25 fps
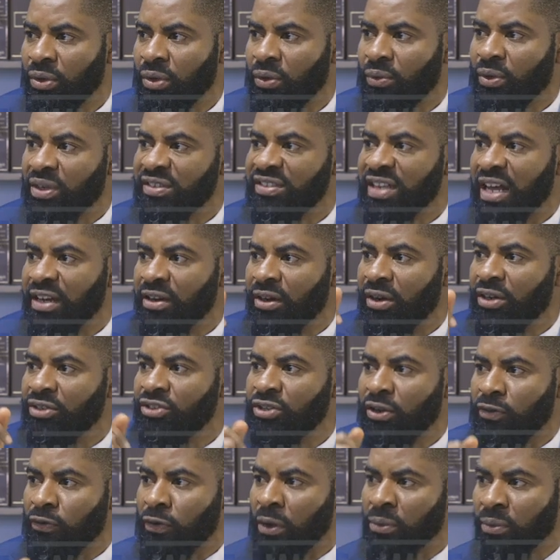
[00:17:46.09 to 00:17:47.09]
What's the ideology
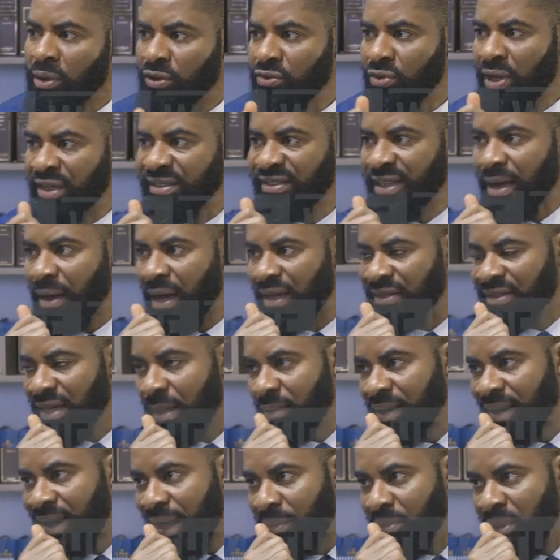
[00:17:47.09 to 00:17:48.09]
of Kongoso
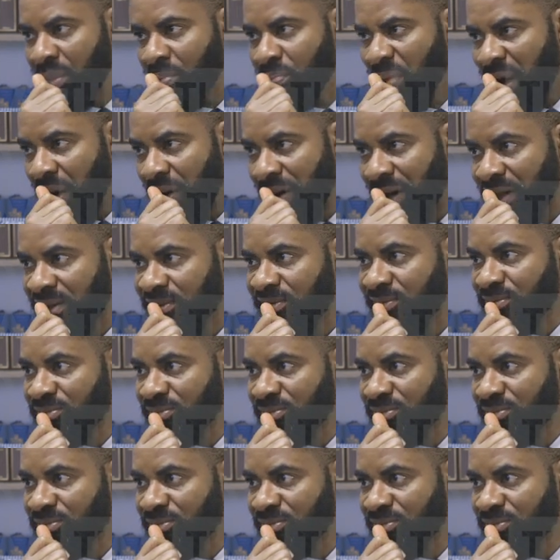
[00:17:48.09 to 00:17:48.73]
aside grabbing power?